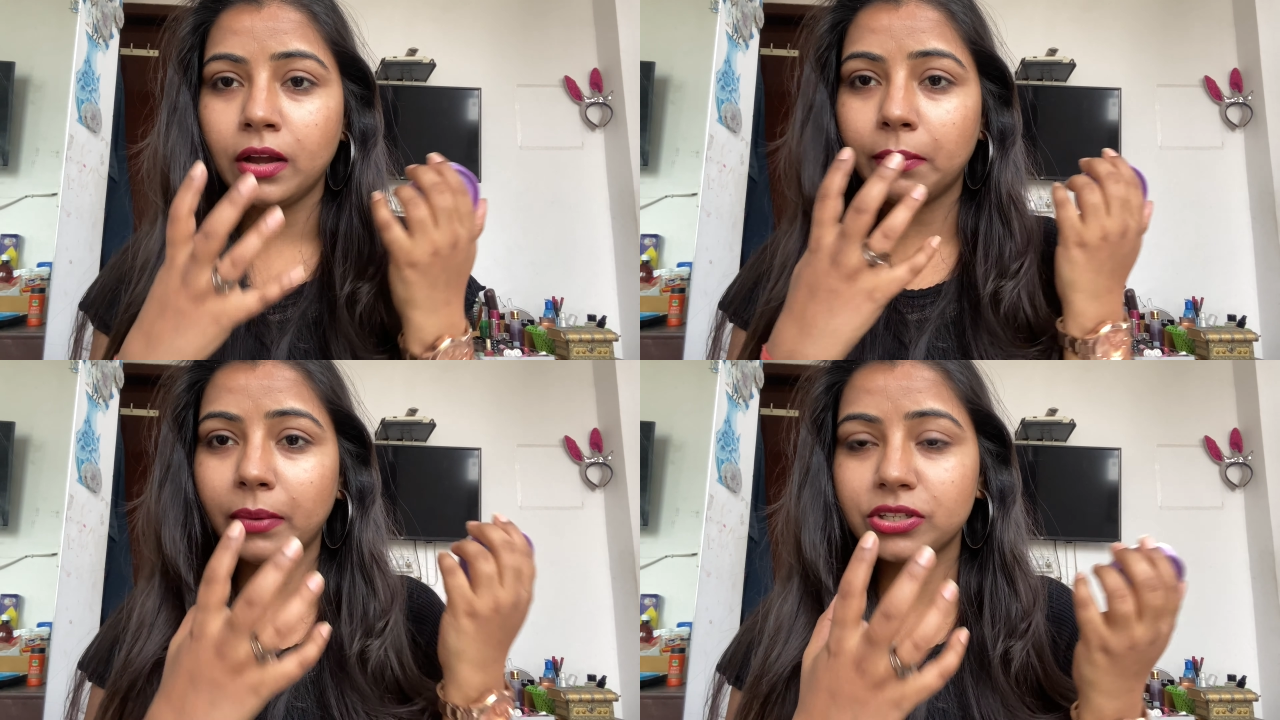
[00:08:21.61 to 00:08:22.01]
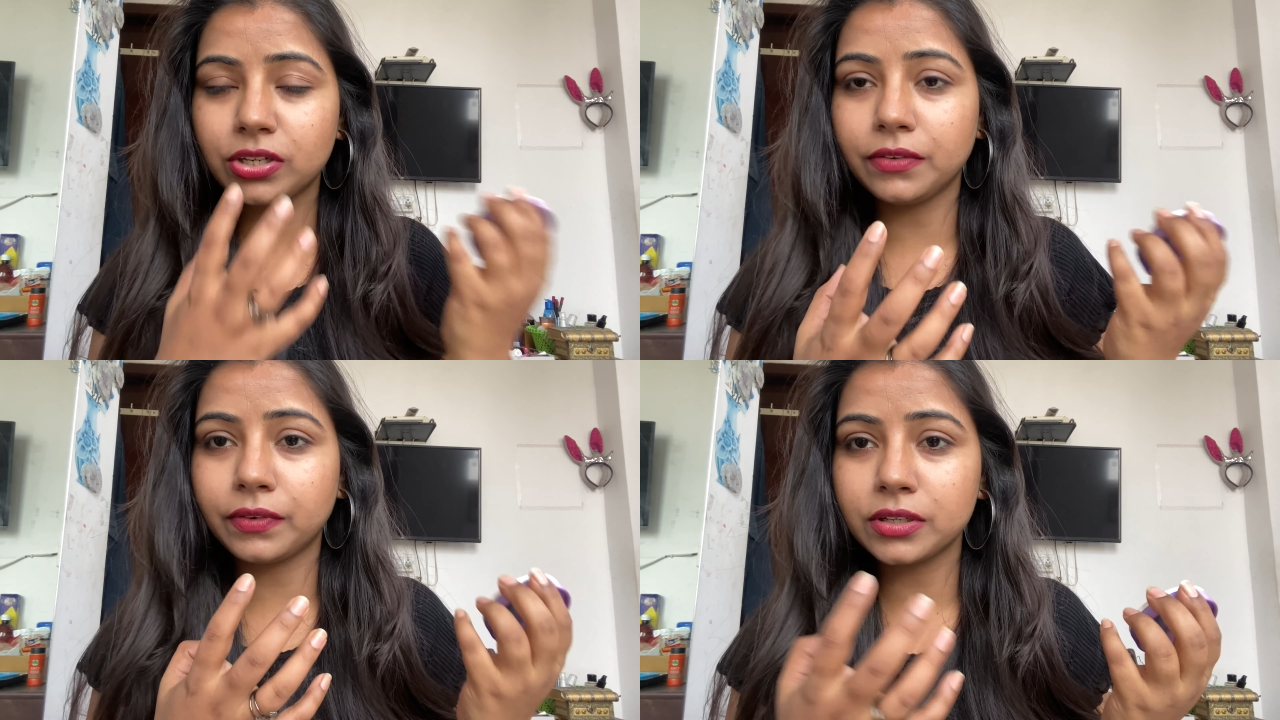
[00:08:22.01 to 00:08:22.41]
much
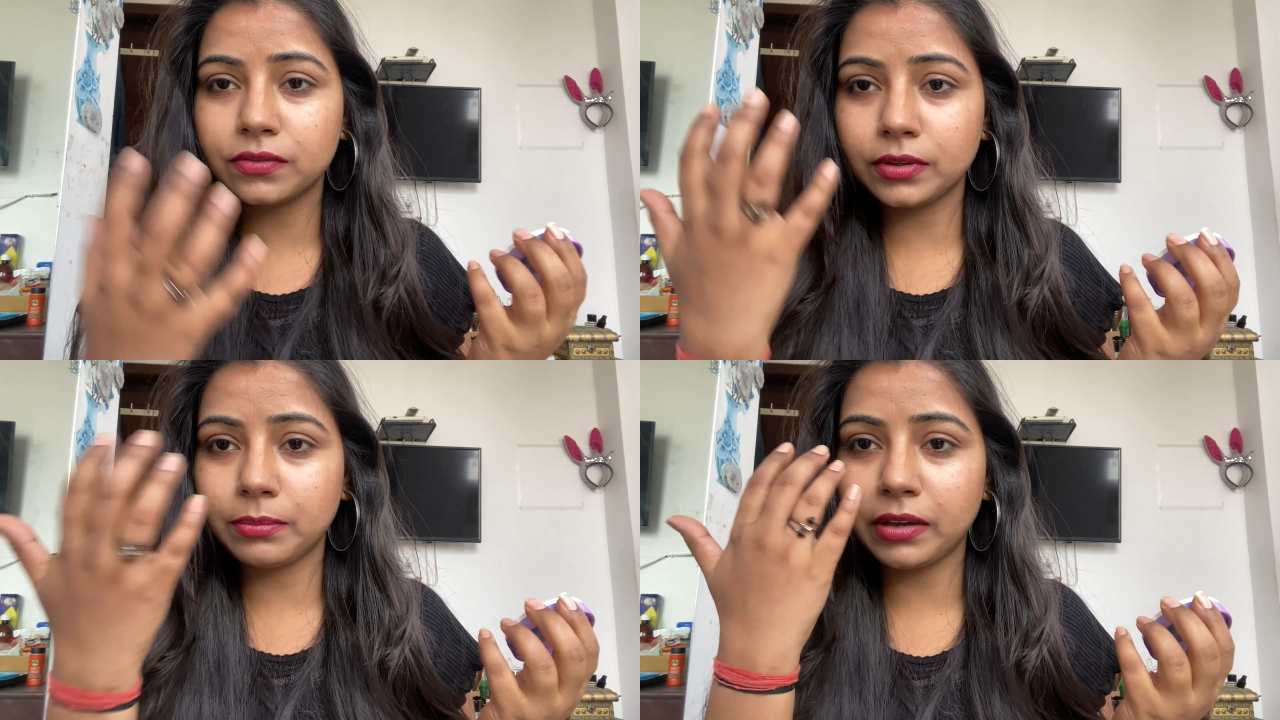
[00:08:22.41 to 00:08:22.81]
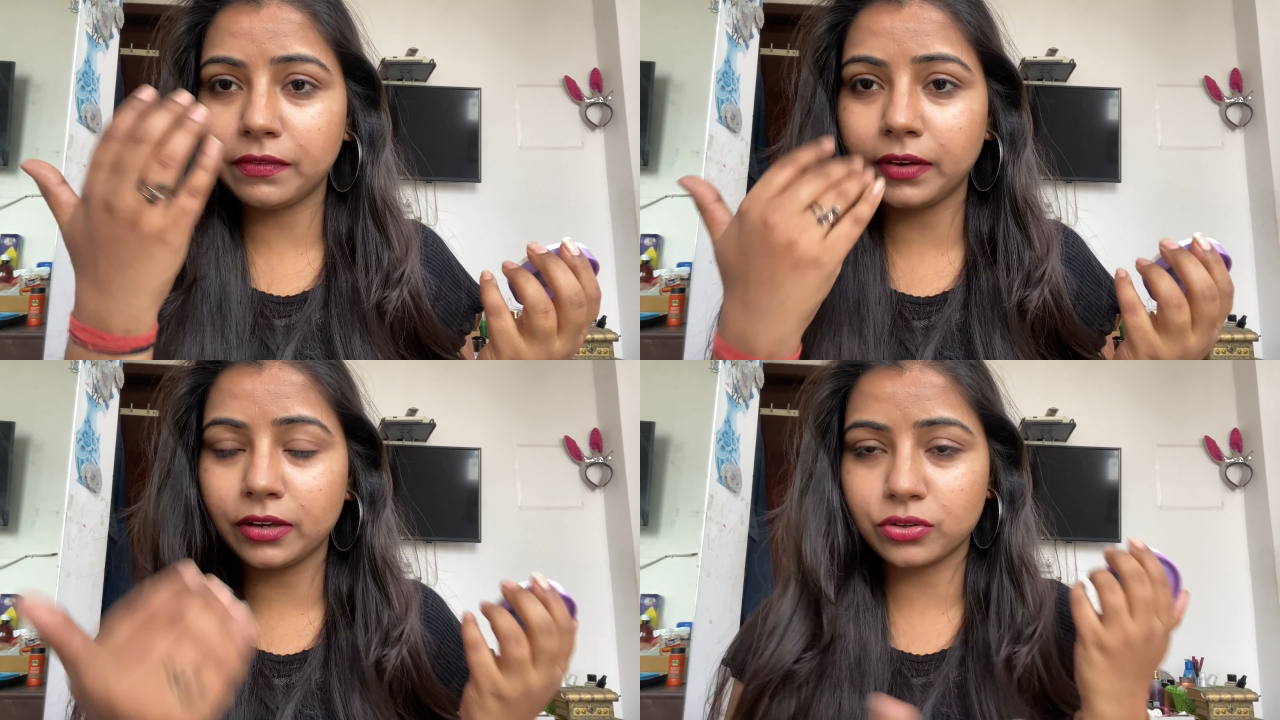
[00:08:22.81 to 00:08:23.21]
difference with my
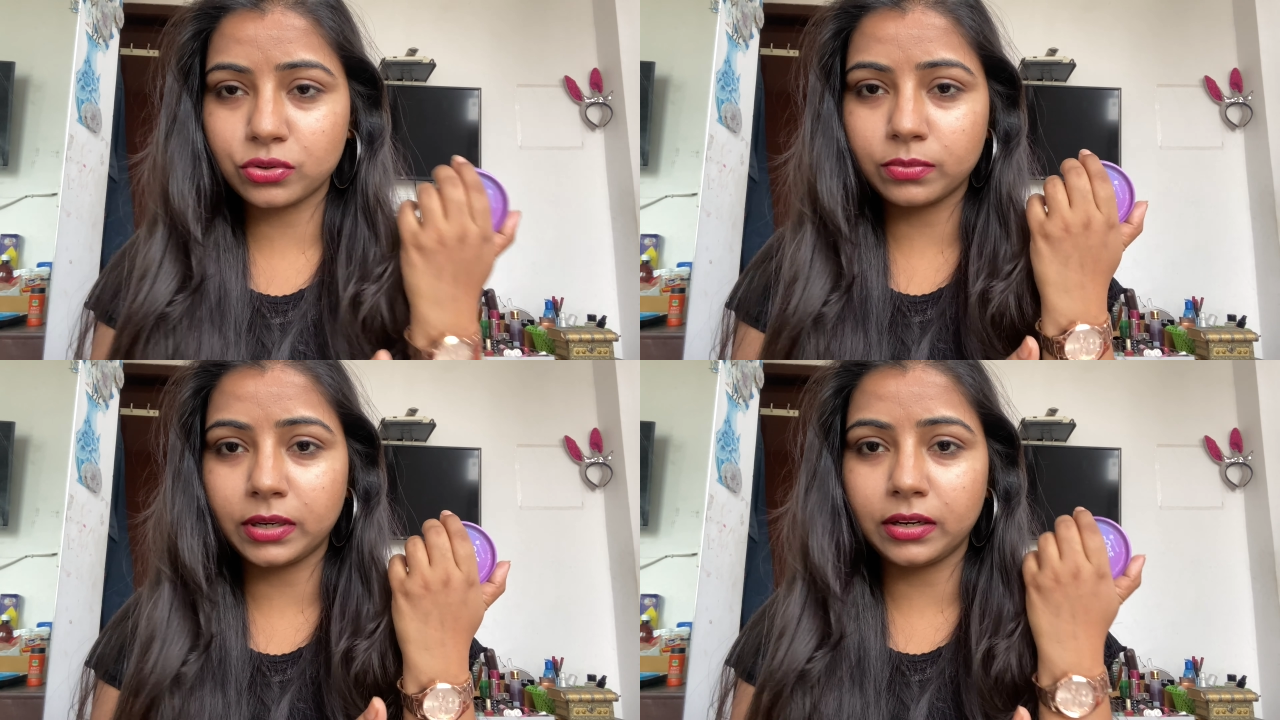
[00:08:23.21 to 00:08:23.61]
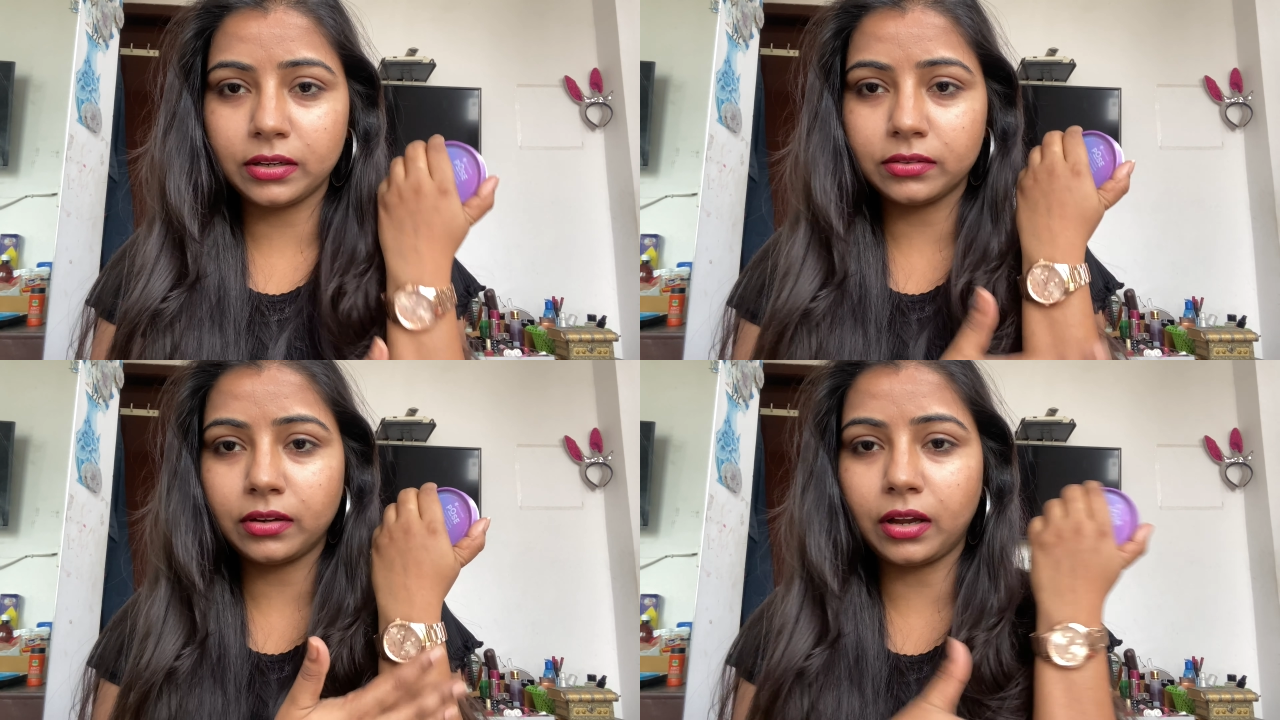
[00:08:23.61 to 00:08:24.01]
face to my
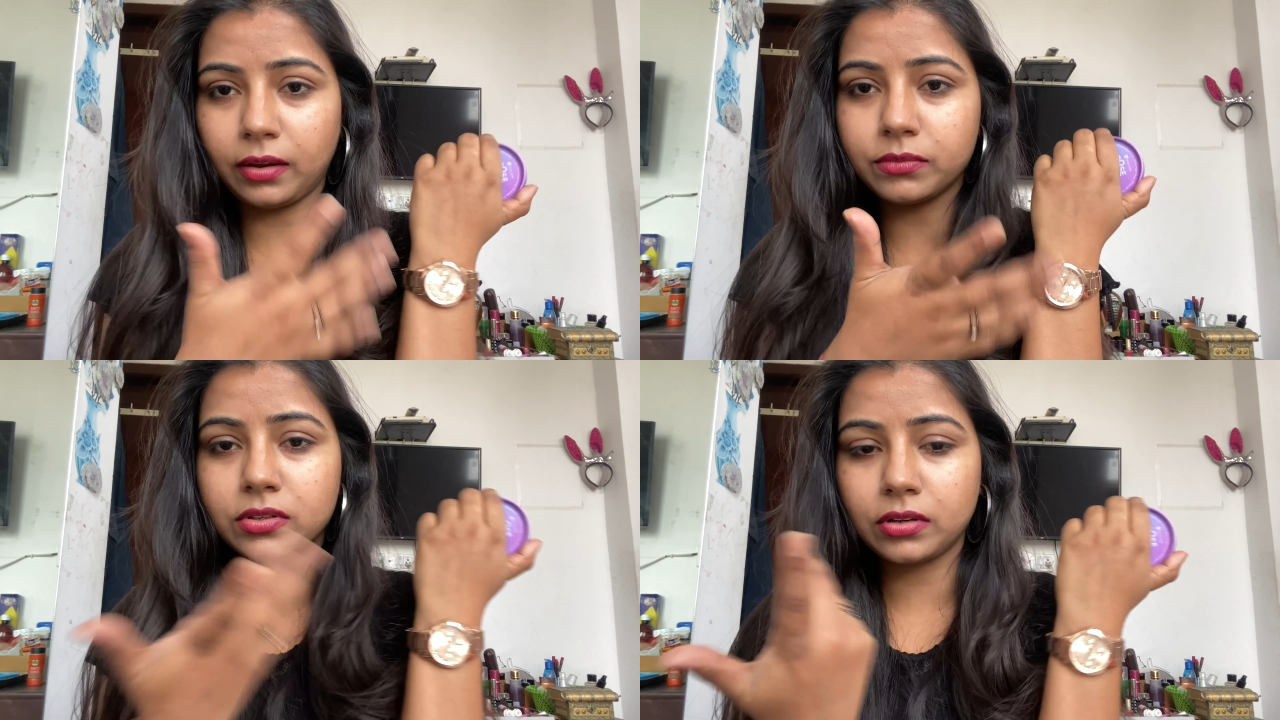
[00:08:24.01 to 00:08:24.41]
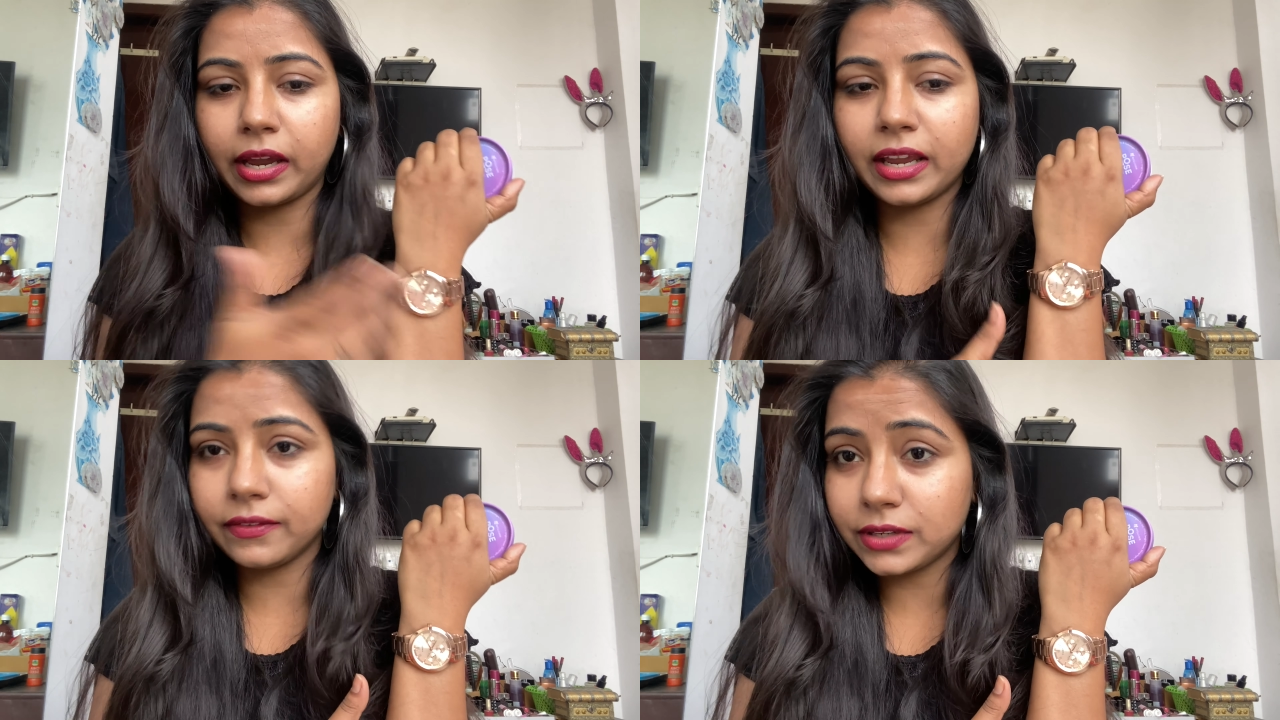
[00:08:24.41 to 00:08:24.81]
arms. I
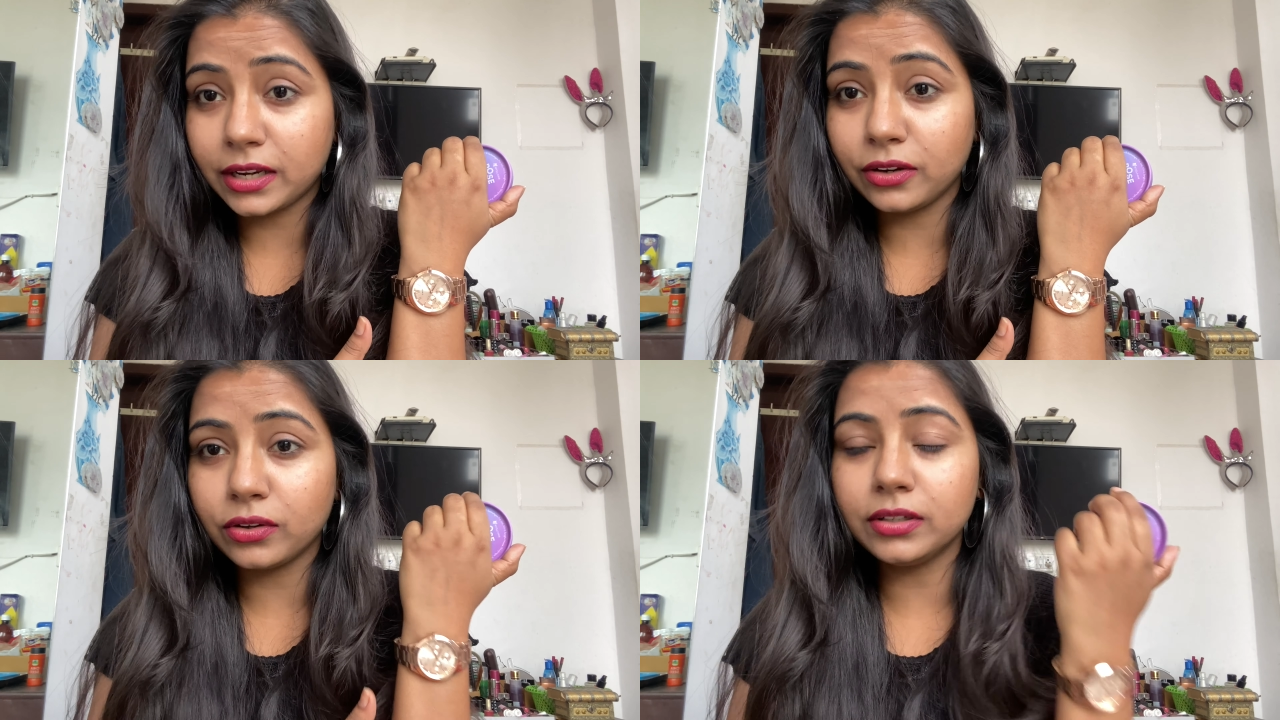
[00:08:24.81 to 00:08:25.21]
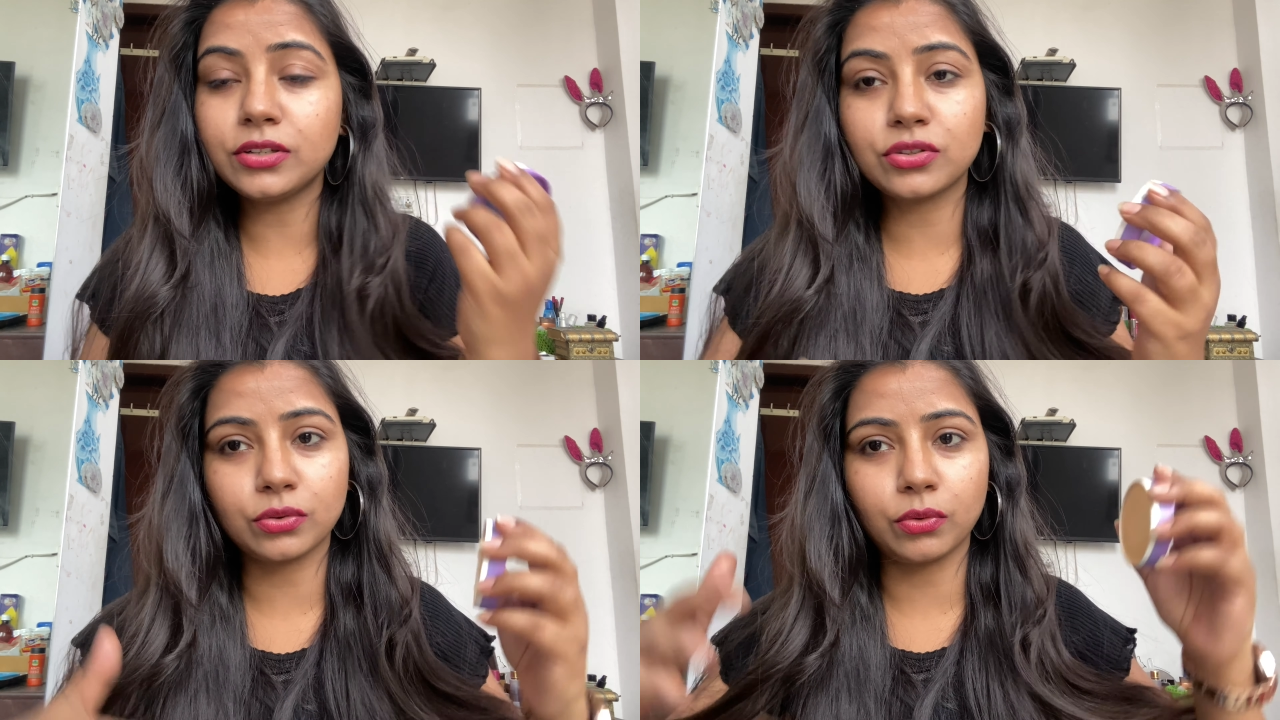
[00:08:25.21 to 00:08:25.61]
have tanning on it,
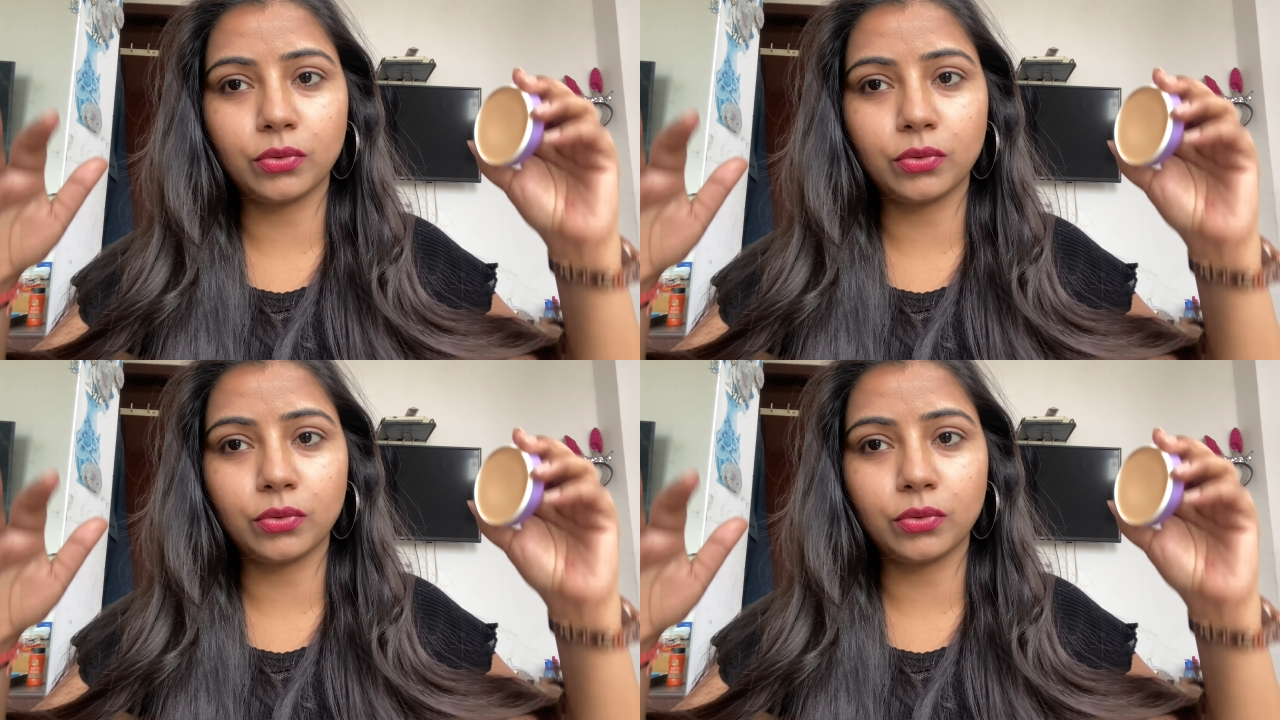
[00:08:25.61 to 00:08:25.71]
so